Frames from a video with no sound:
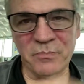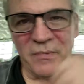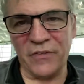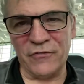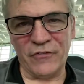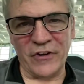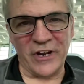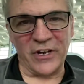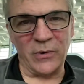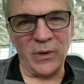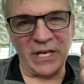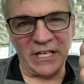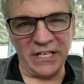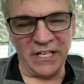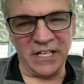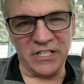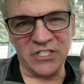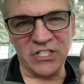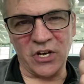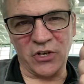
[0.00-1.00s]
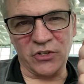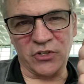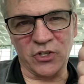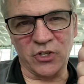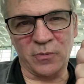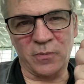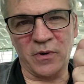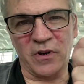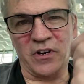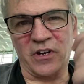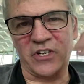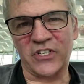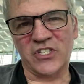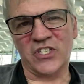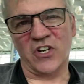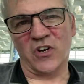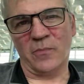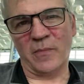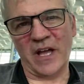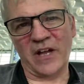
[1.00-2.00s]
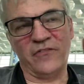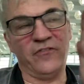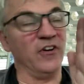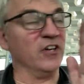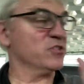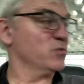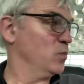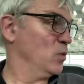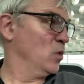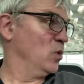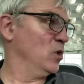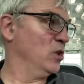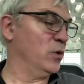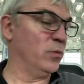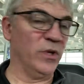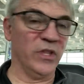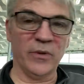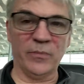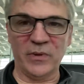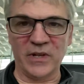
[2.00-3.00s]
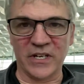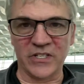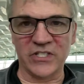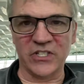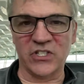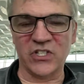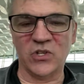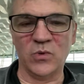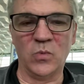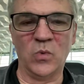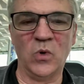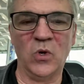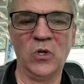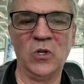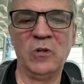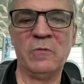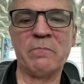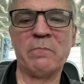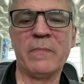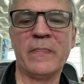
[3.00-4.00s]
Very quickly, let's go through the products. So MAGFAST wall, the one that plugs into the wall.